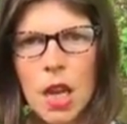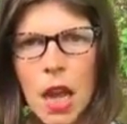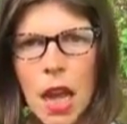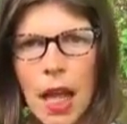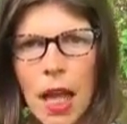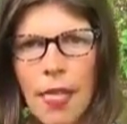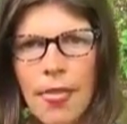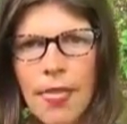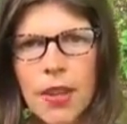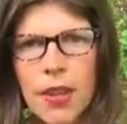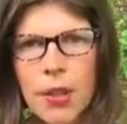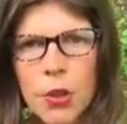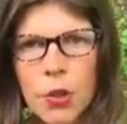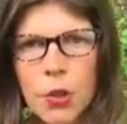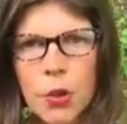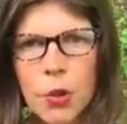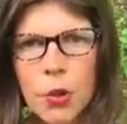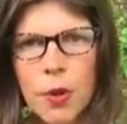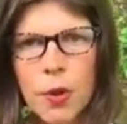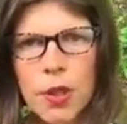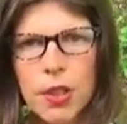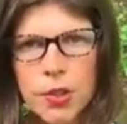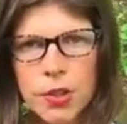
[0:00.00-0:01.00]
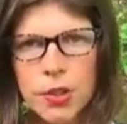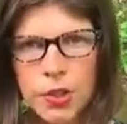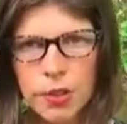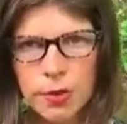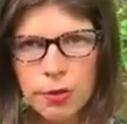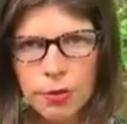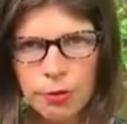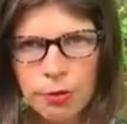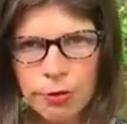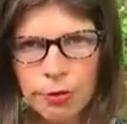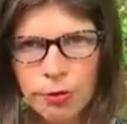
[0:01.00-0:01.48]
and that you are
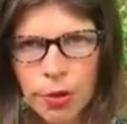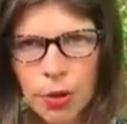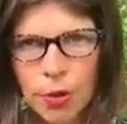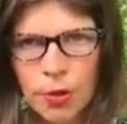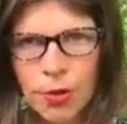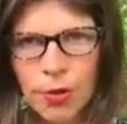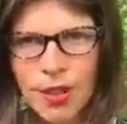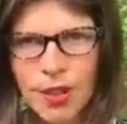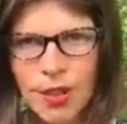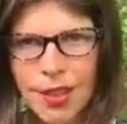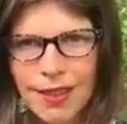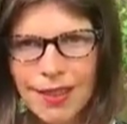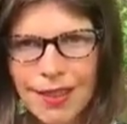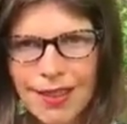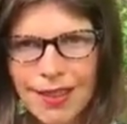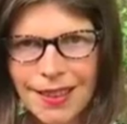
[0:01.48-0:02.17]
devoted